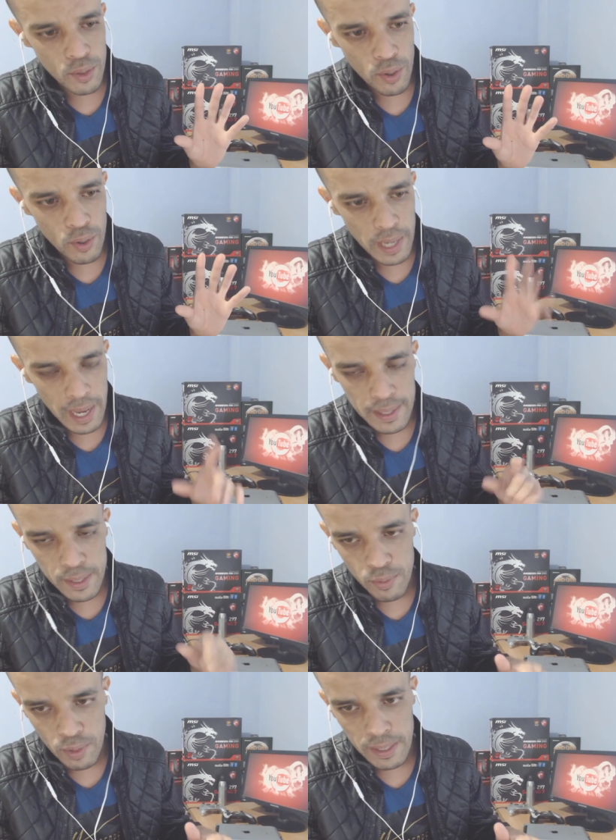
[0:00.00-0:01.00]
so
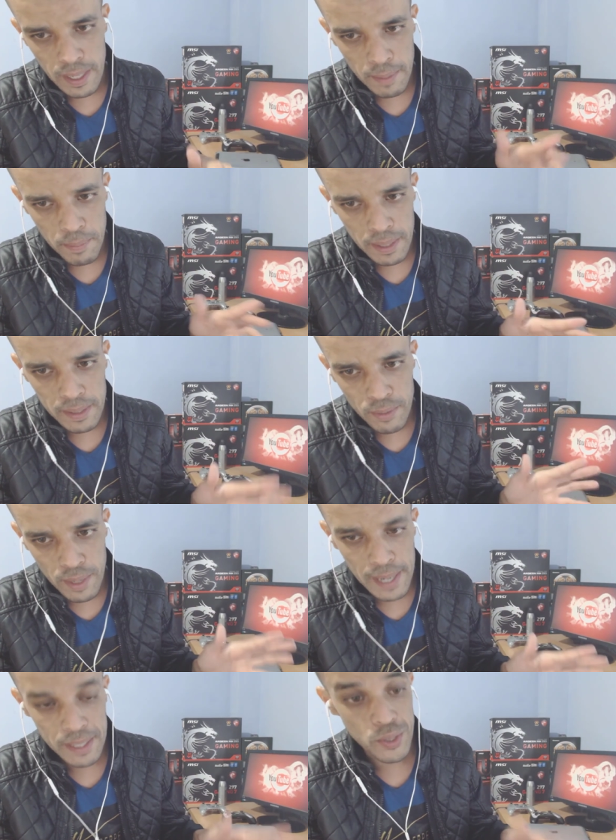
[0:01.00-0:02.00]
yeah this is what I about
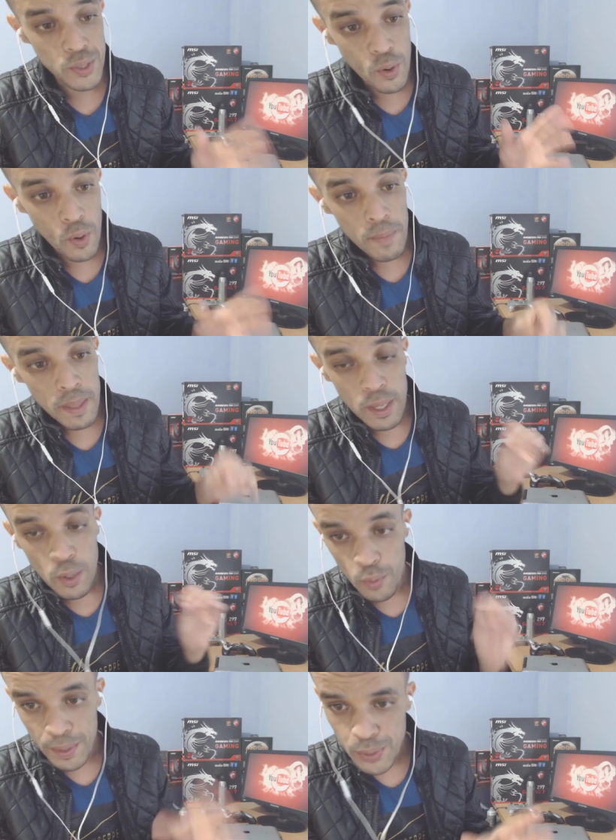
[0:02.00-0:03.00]
reaction so
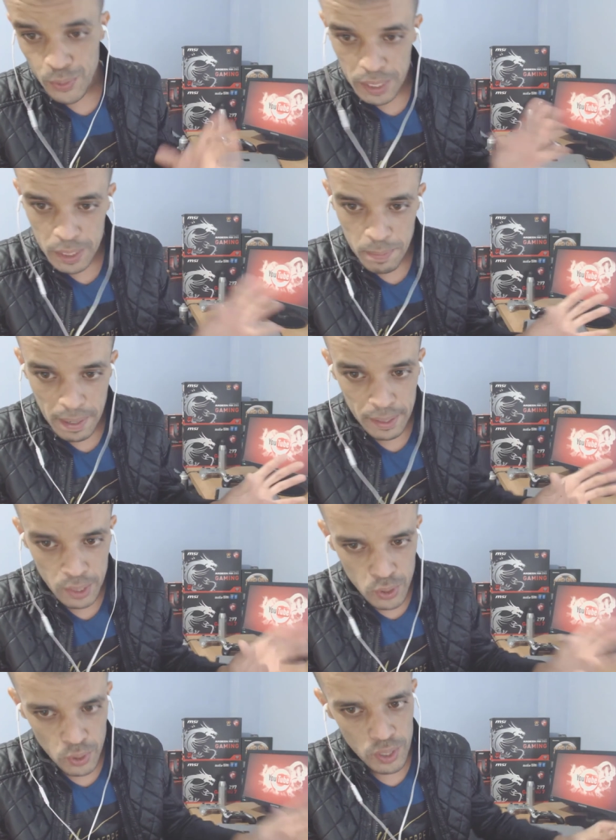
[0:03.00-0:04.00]
we need to
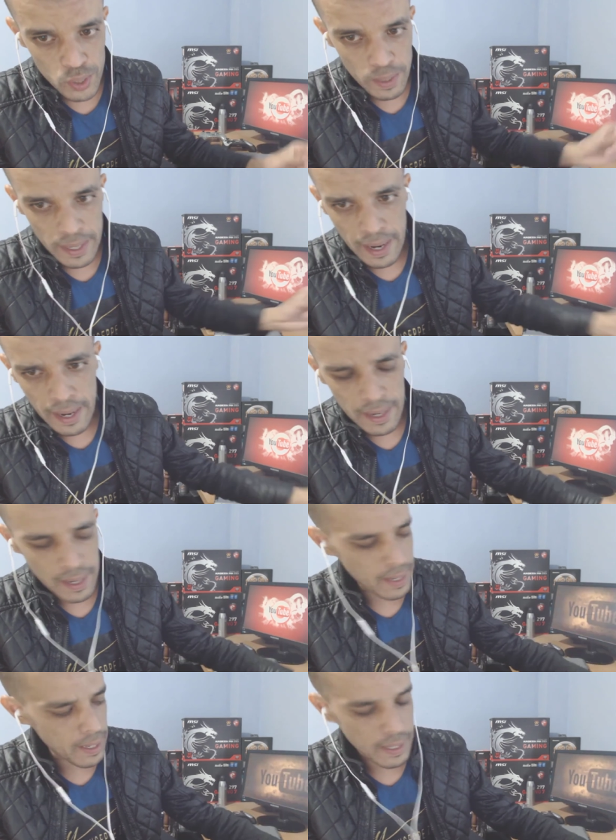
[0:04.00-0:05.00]
respect the choice we
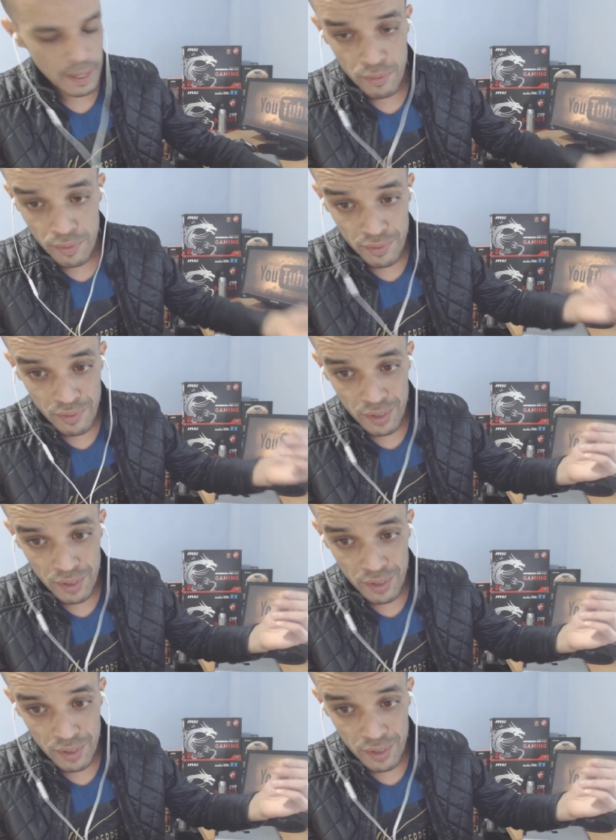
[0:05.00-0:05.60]
are like if